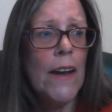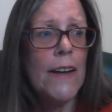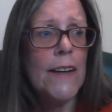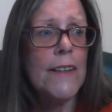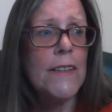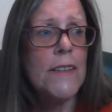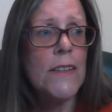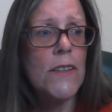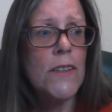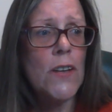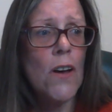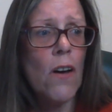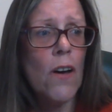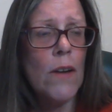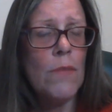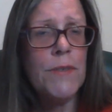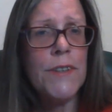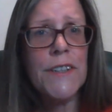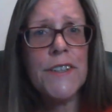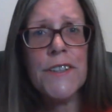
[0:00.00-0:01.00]
it's a
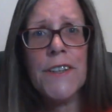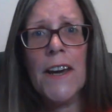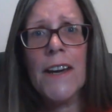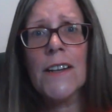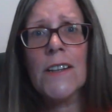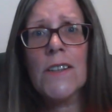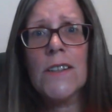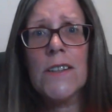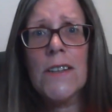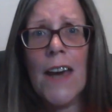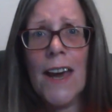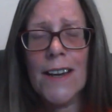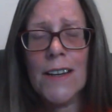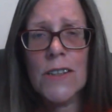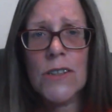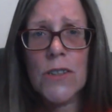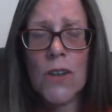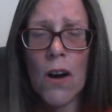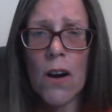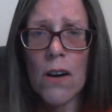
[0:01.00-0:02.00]
time to stay, take
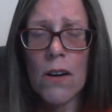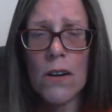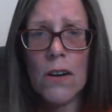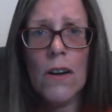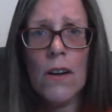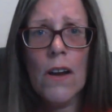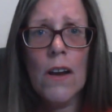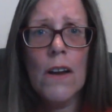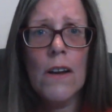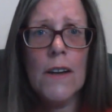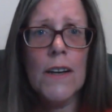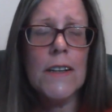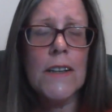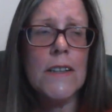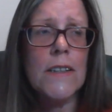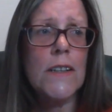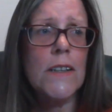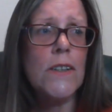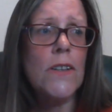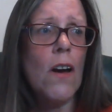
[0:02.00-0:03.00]
stock, it
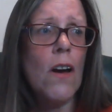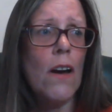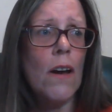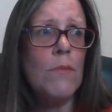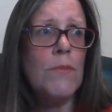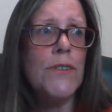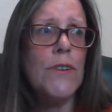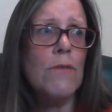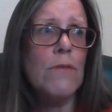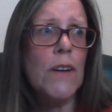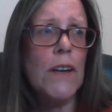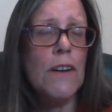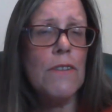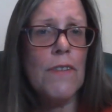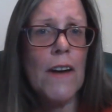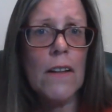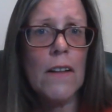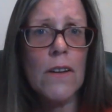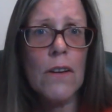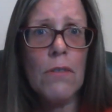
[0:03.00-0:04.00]
is a time to
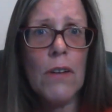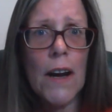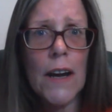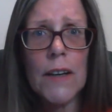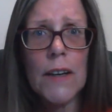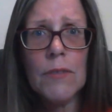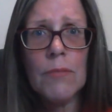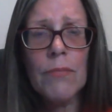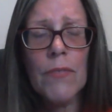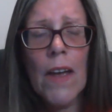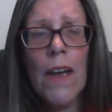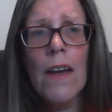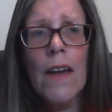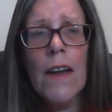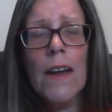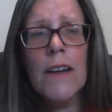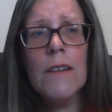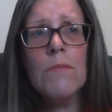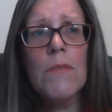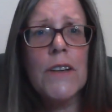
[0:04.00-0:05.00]
reevaluate,
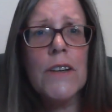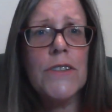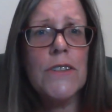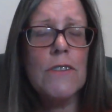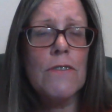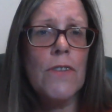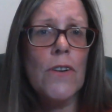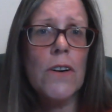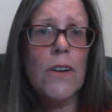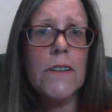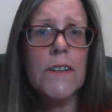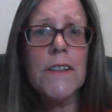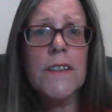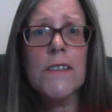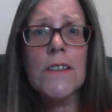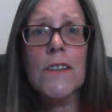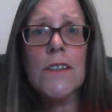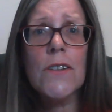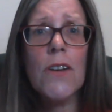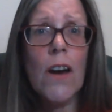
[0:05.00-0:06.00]
and most of all, it
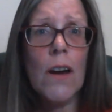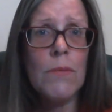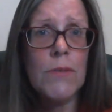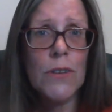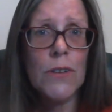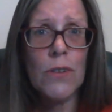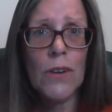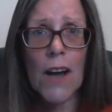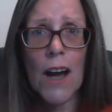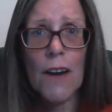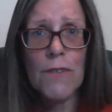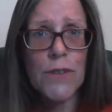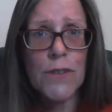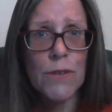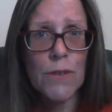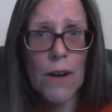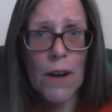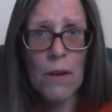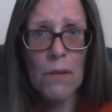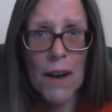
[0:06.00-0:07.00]
is a time to look
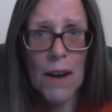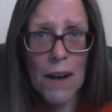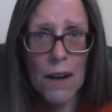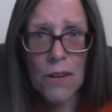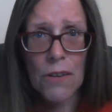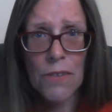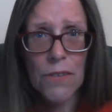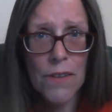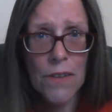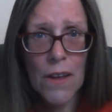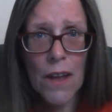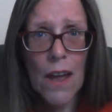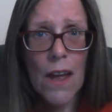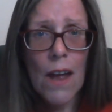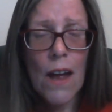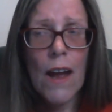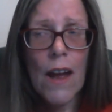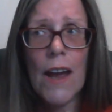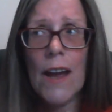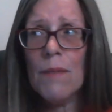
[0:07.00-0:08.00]
after our health.
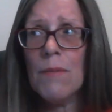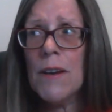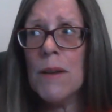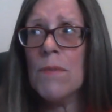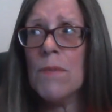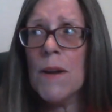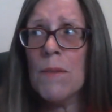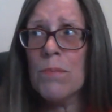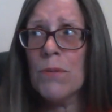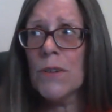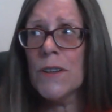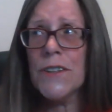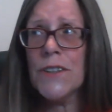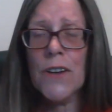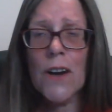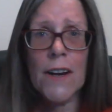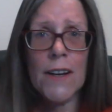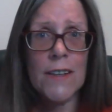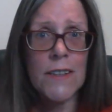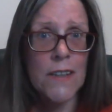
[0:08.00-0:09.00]
How many people are
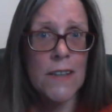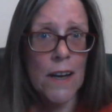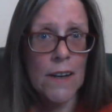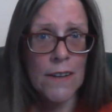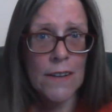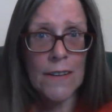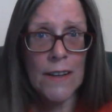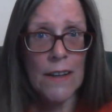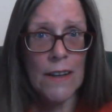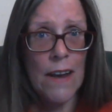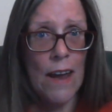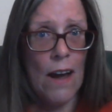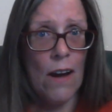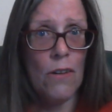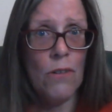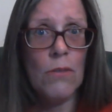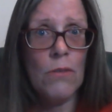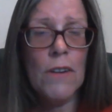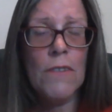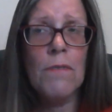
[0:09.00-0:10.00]
dying suddenly
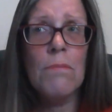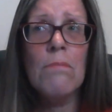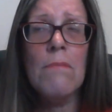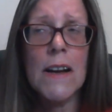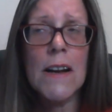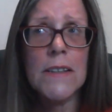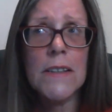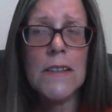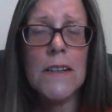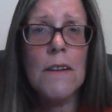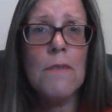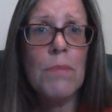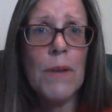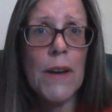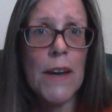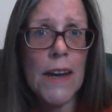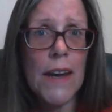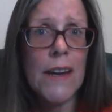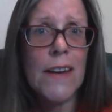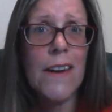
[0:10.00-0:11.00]
now? We must
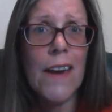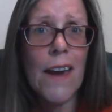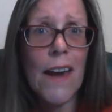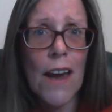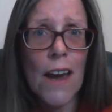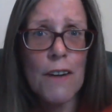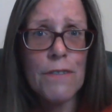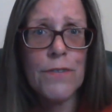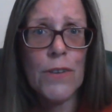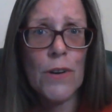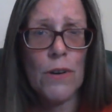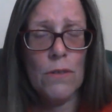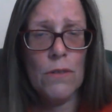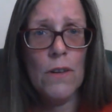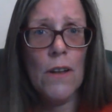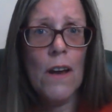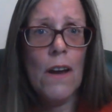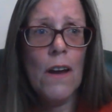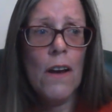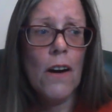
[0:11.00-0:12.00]
be careful
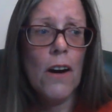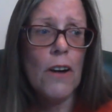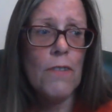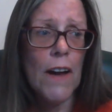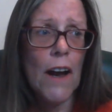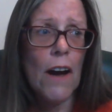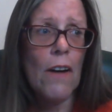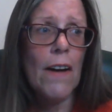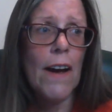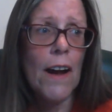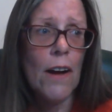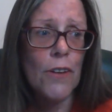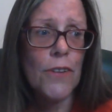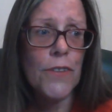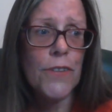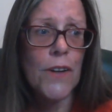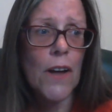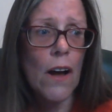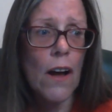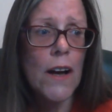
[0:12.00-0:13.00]
of our
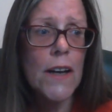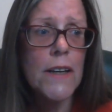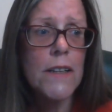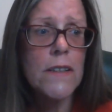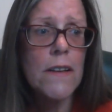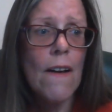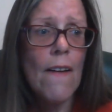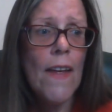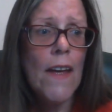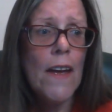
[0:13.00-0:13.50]
health, guys.